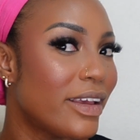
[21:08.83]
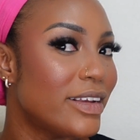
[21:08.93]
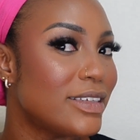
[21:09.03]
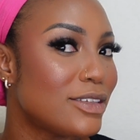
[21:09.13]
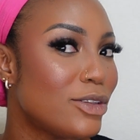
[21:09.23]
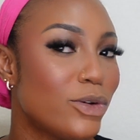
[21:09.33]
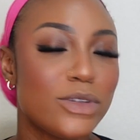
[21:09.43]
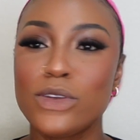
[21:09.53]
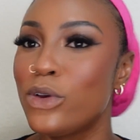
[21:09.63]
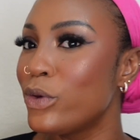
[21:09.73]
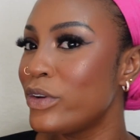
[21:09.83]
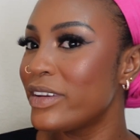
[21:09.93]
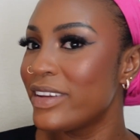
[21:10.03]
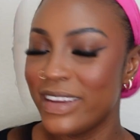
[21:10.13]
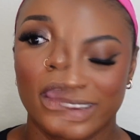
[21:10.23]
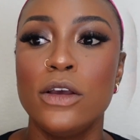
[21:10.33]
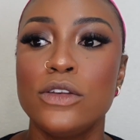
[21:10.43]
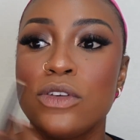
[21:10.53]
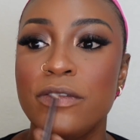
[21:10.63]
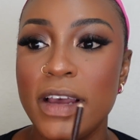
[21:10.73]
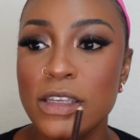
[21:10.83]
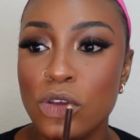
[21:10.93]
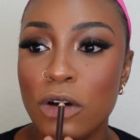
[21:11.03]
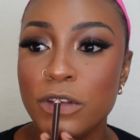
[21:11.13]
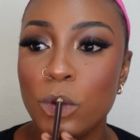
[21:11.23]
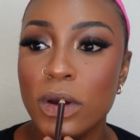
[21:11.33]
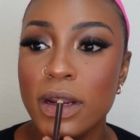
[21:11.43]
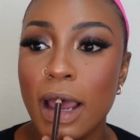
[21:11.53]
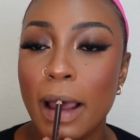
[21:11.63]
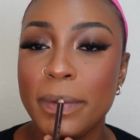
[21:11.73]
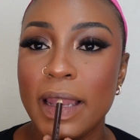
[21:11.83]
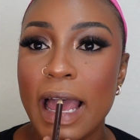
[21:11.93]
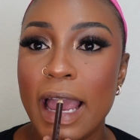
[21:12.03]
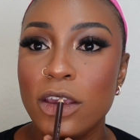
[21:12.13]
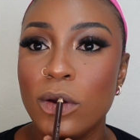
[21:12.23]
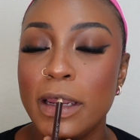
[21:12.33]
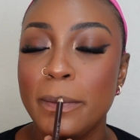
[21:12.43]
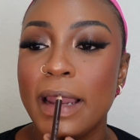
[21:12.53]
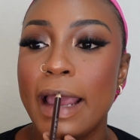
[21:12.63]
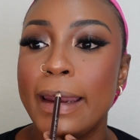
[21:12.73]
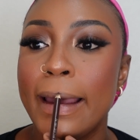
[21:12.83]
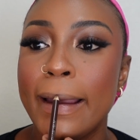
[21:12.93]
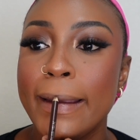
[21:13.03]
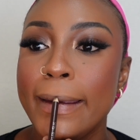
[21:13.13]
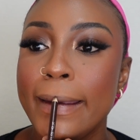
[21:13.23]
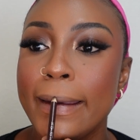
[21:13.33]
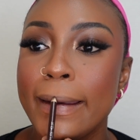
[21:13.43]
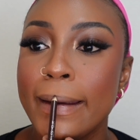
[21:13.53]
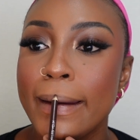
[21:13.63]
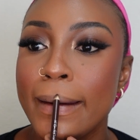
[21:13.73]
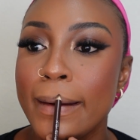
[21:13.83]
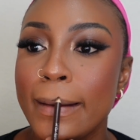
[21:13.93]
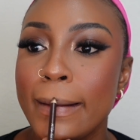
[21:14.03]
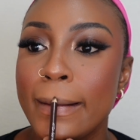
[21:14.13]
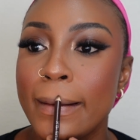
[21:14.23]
It just looks good. So first off, you want to apply your lip liner here